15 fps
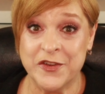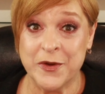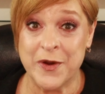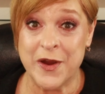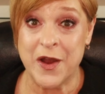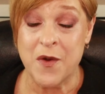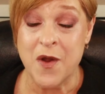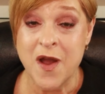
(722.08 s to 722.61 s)
to
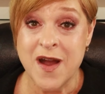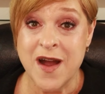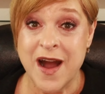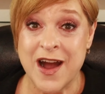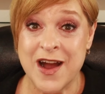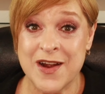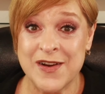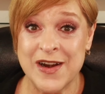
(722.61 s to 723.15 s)
grow.
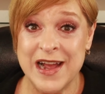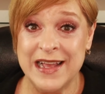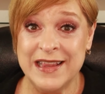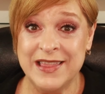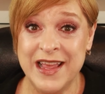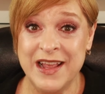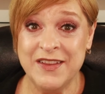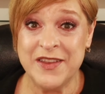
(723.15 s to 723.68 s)
All
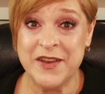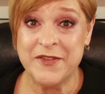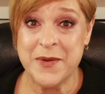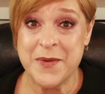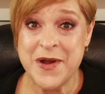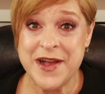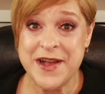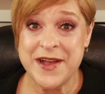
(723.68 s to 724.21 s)
right, thanks
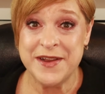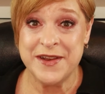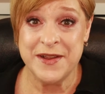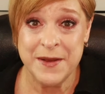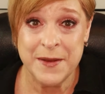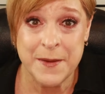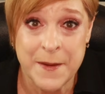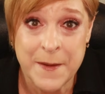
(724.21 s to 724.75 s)
everyone.